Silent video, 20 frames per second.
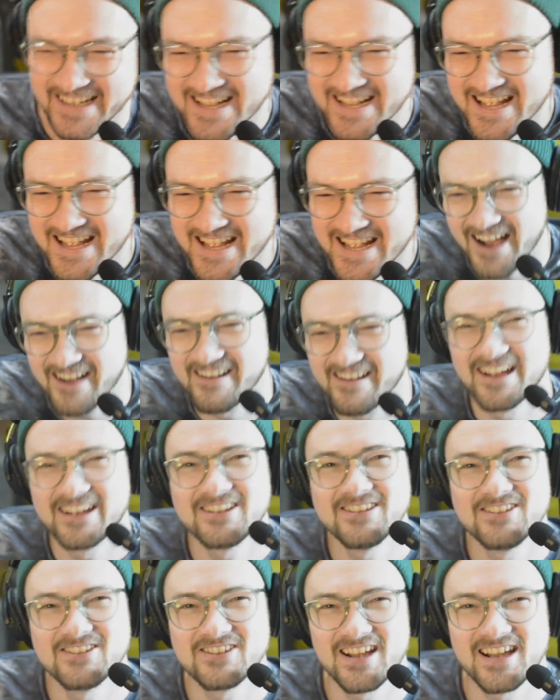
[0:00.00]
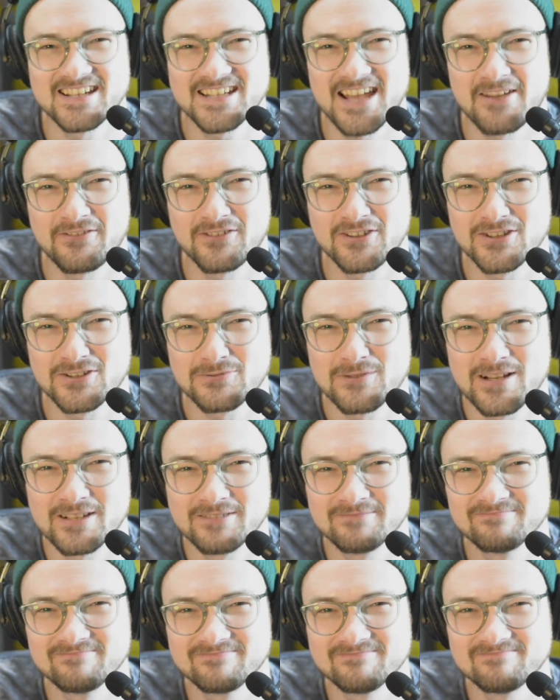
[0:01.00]
All right. You guys have a good one.
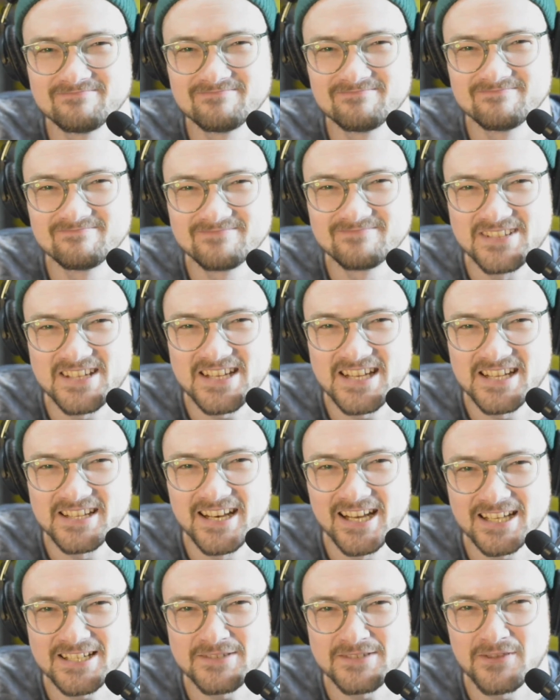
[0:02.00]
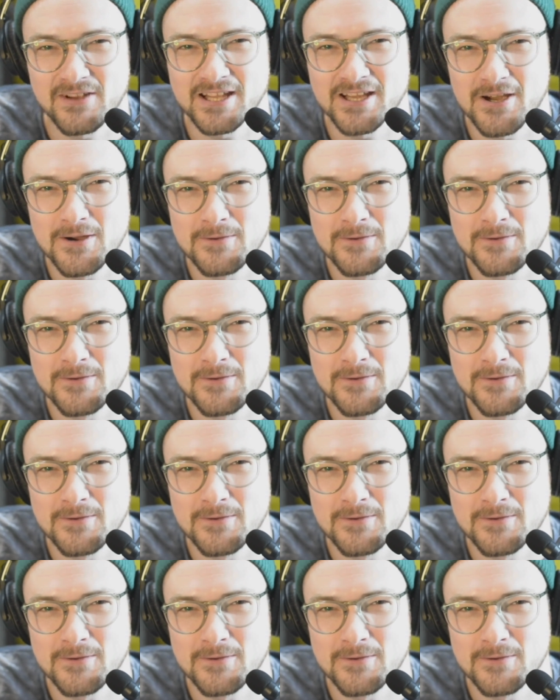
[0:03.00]
See you in the next video.